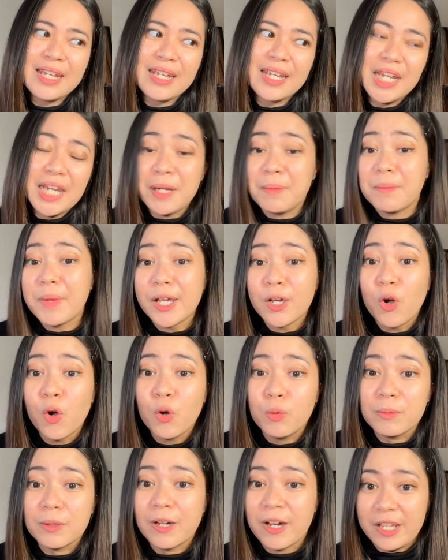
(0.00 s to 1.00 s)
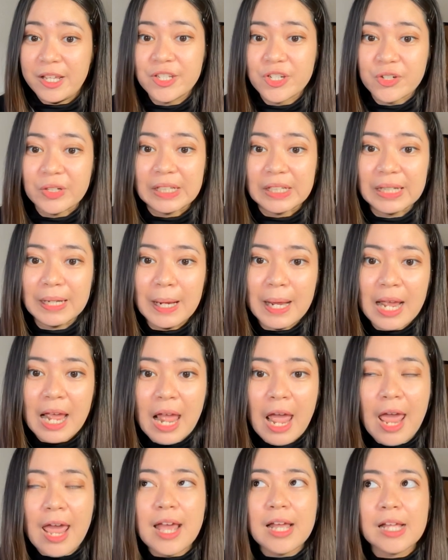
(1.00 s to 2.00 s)
in my home country.
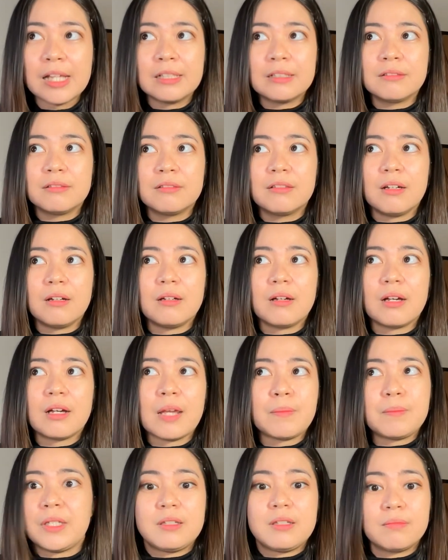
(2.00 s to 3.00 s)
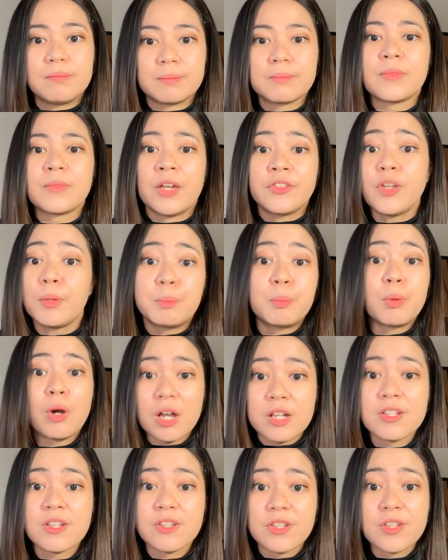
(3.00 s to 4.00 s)
And I mean, the
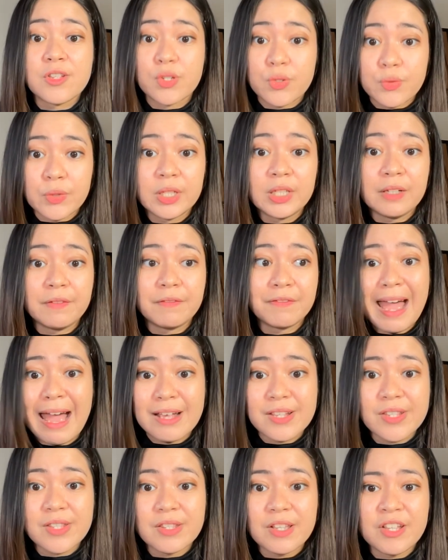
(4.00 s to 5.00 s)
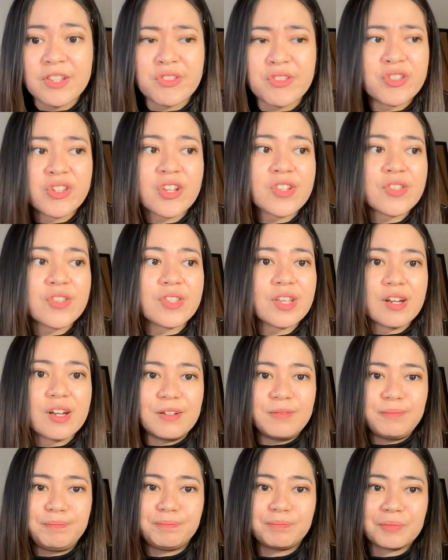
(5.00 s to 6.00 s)
process is really fast. It's just the
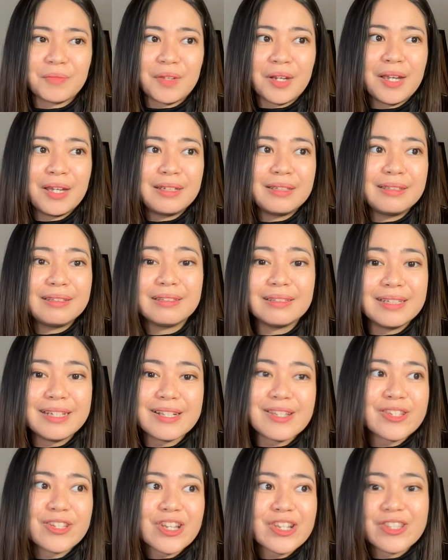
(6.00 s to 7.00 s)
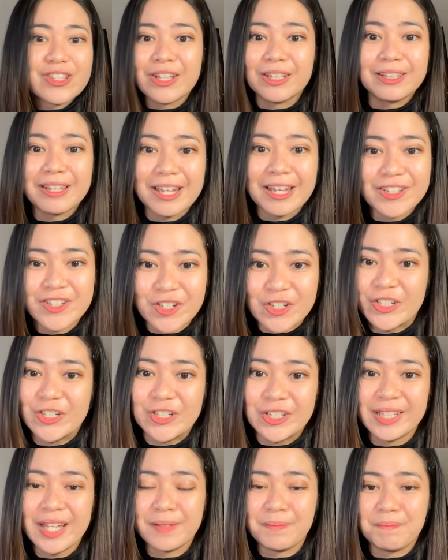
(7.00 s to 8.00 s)
lecture
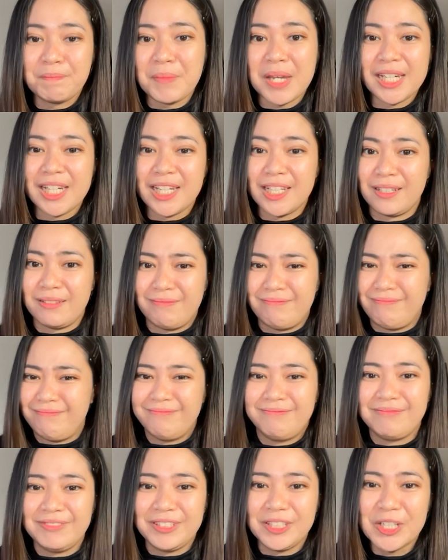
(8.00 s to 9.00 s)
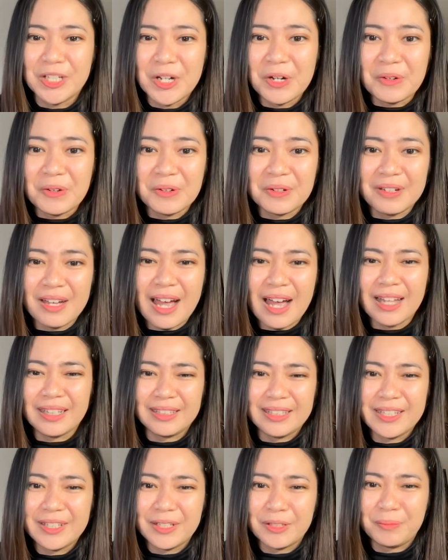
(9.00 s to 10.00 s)
that made it, you know, a
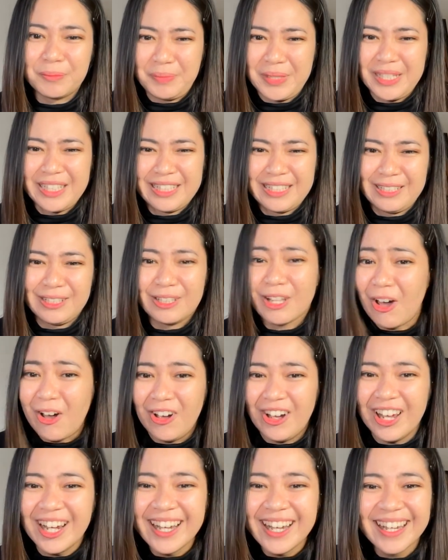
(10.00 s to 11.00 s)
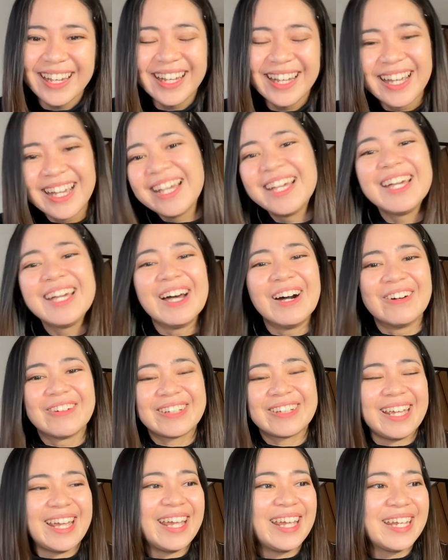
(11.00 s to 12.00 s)
little bit long.
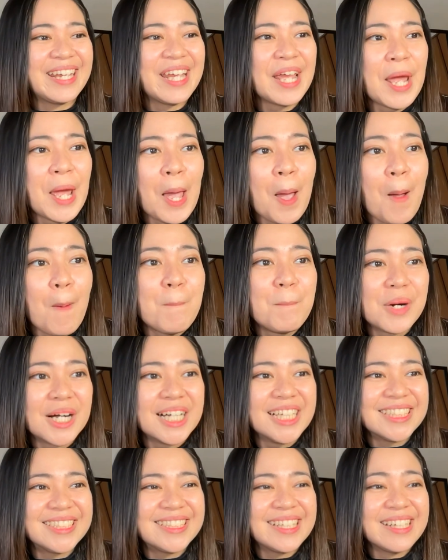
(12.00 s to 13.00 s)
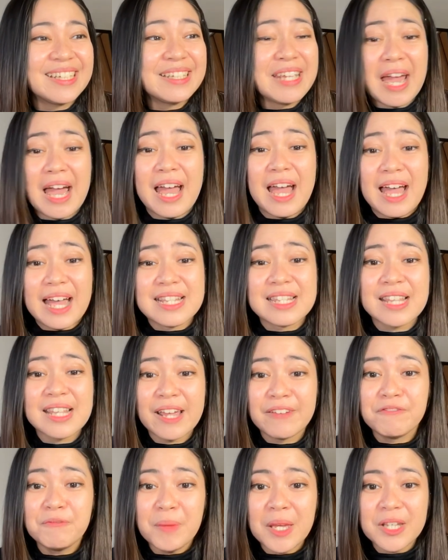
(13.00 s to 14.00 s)
Okay, but yeah, as
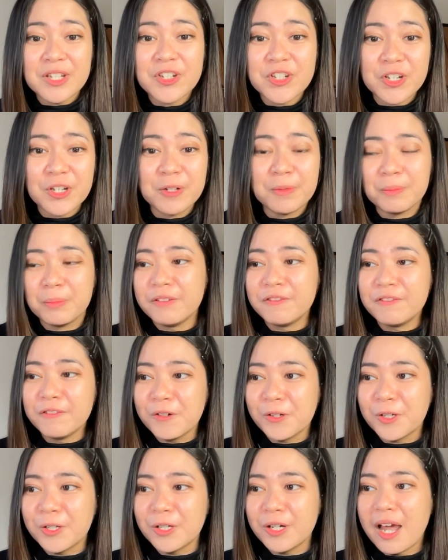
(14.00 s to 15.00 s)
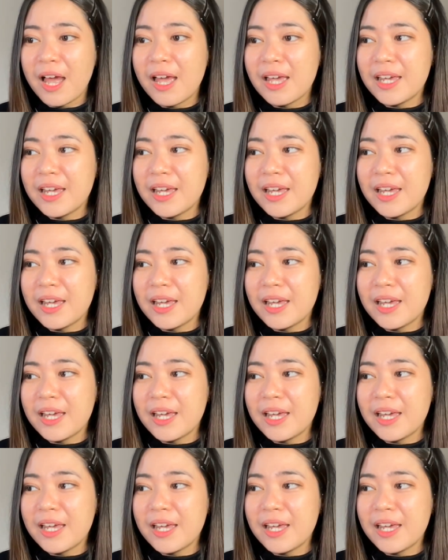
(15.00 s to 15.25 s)
I've mentioned before,